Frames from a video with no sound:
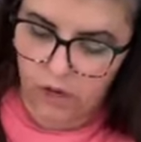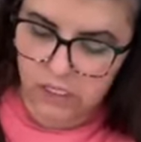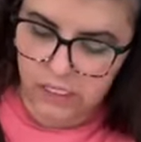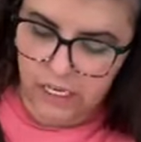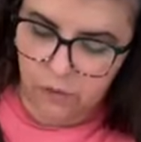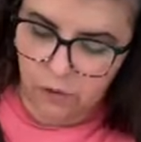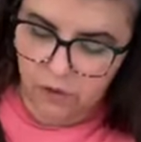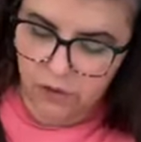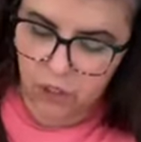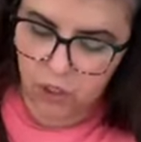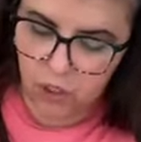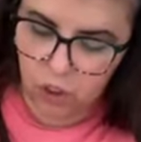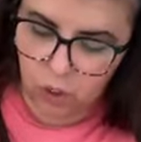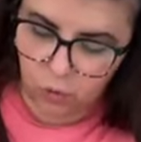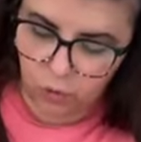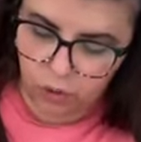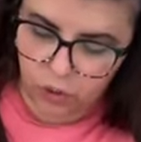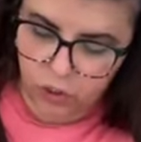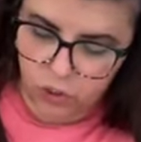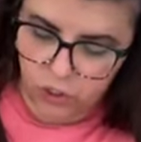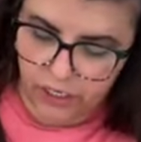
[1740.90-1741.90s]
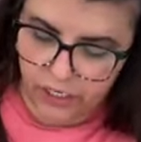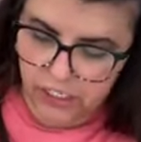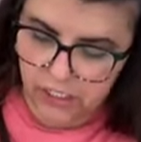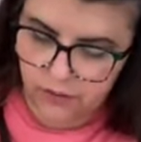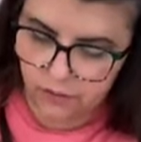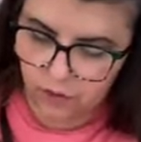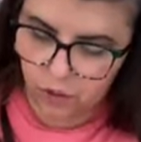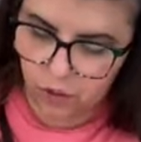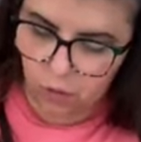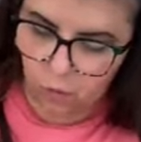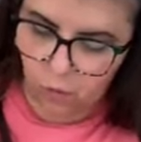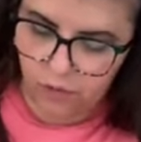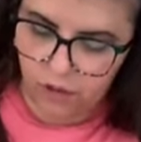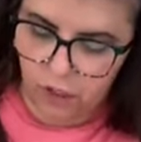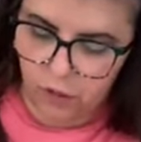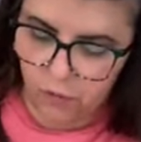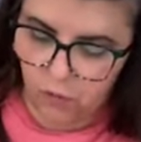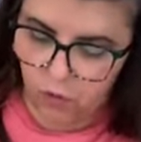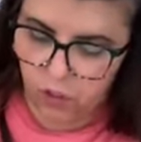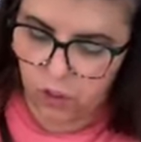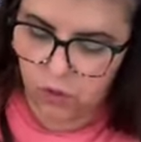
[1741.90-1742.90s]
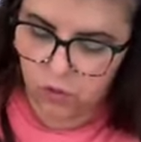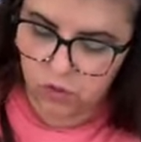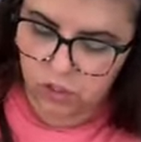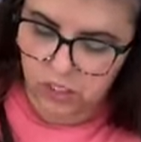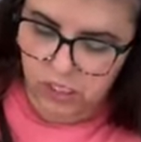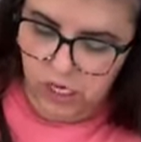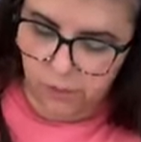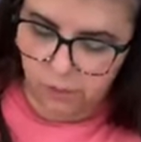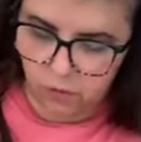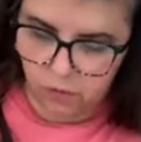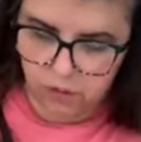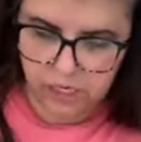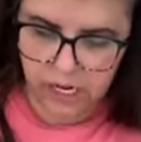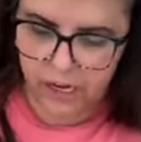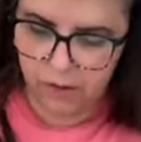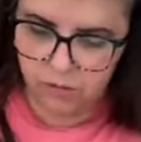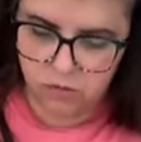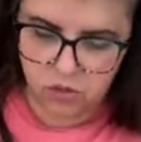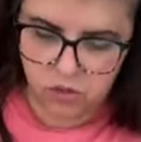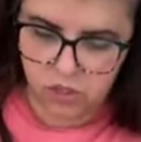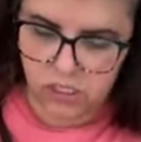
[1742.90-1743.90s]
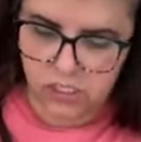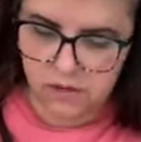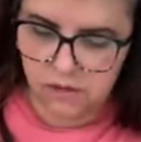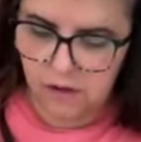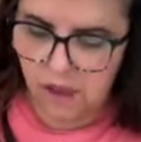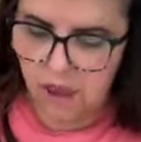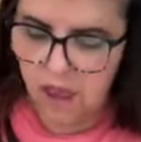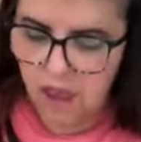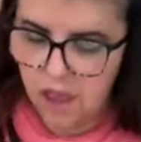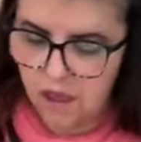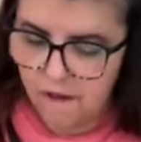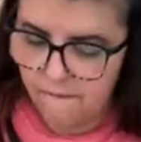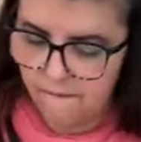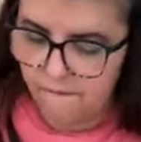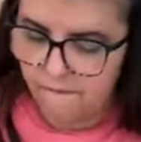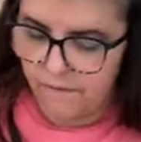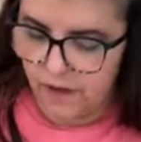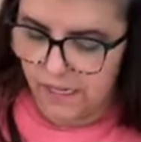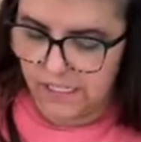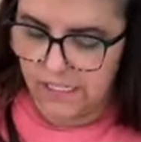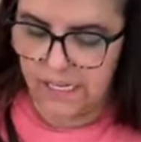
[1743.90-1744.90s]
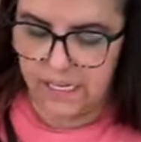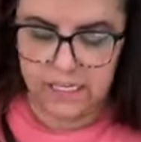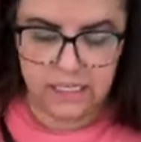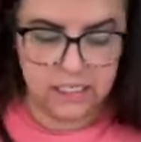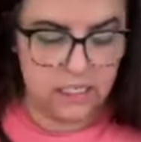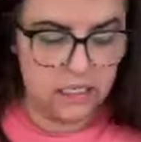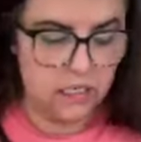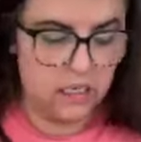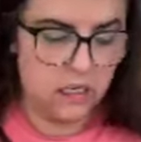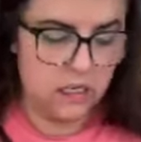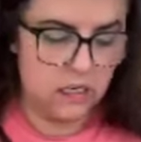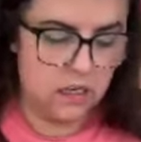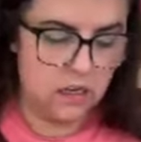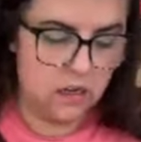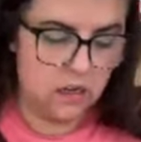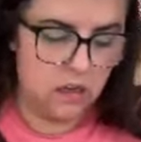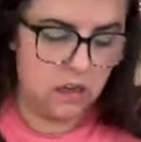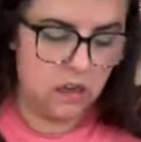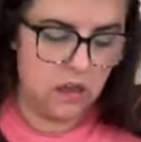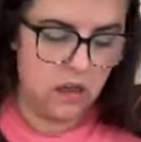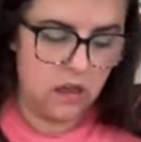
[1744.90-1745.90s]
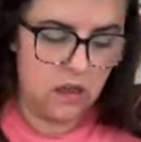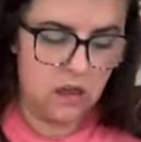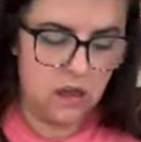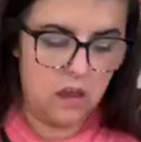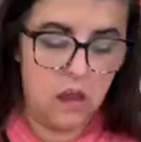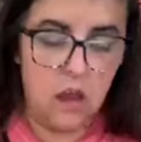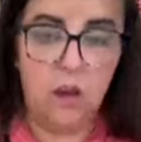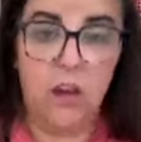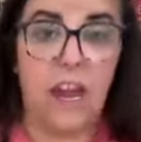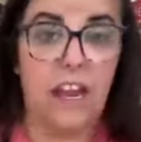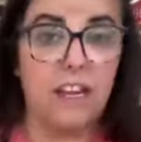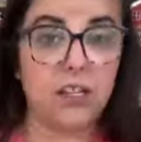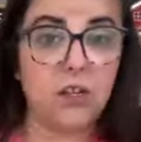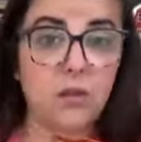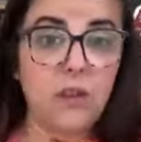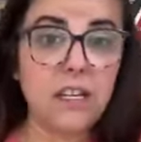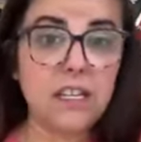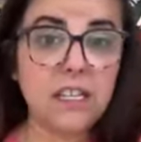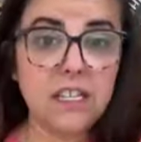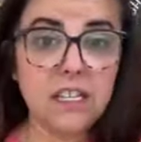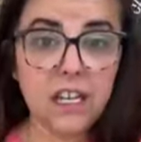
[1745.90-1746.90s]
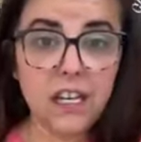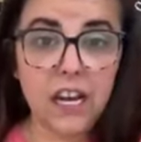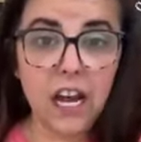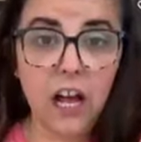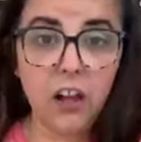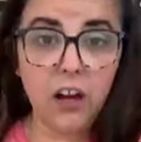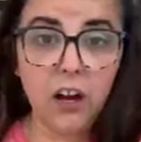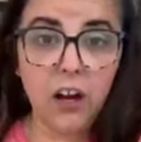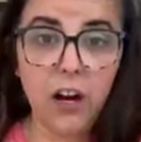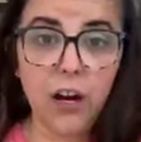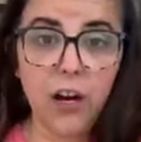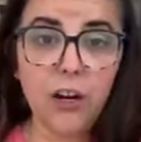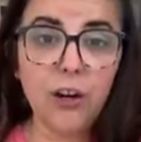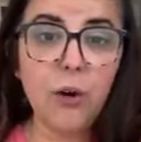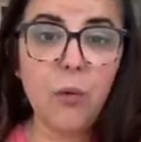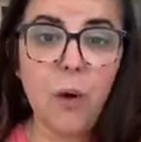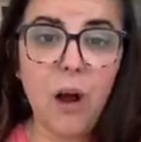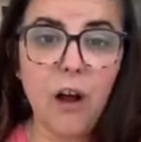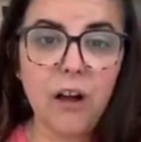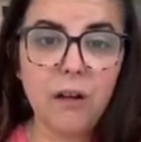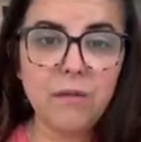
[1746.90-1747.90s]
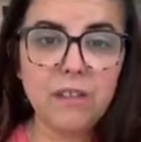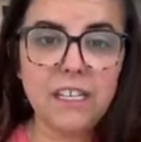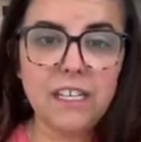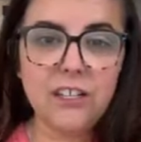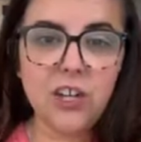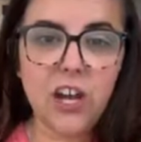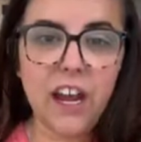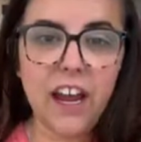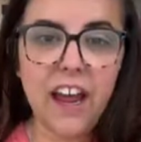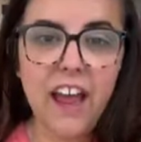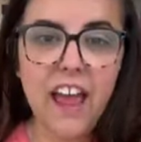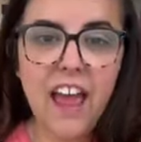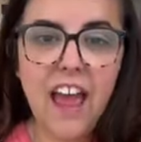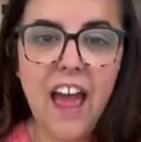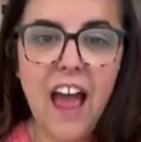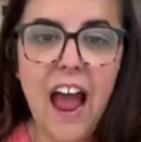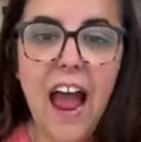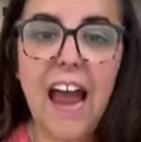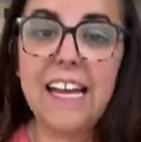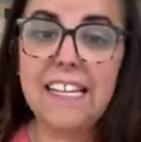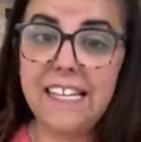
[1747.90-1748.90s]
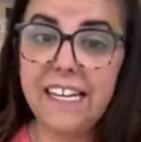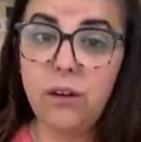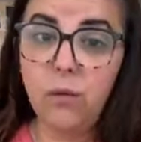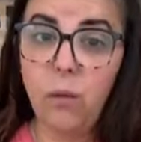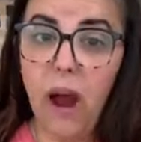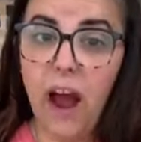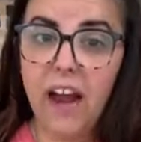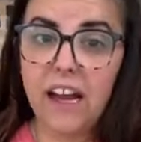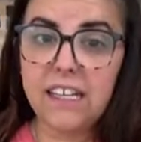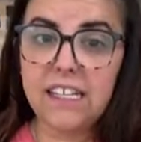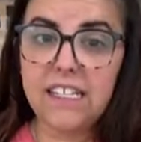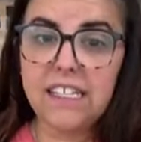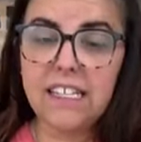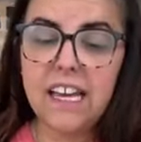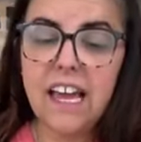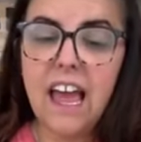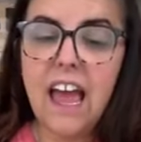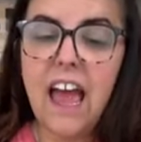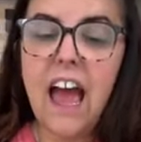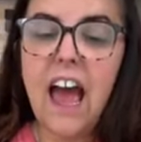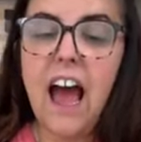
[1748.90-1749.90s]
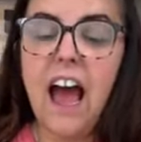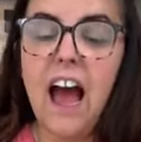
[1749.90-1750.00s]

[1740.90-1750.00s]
always, like with a newer transfer or one that you've only used a couple of times, just fuzz it. Okay, so this is the color. You're welcome, CJ. I did wax.